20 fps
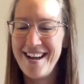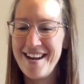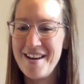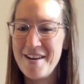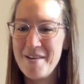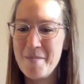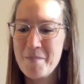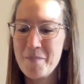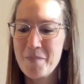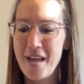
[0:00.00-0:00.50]

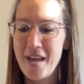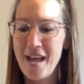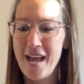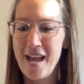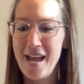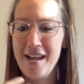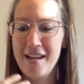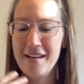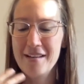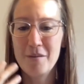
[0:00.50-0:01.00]
um,
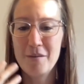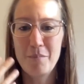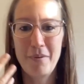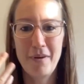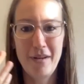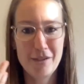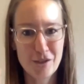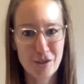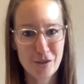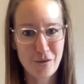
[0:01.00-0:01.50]
and
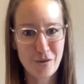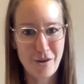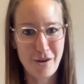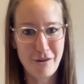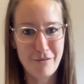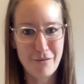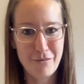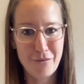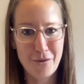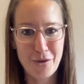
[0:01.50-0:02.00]
pleasure
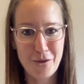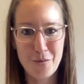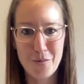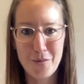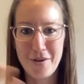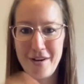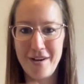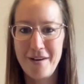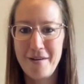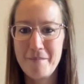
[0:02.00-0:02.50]
toy
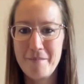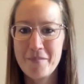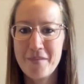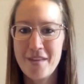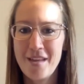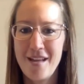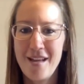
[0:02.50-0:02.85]
reviewer.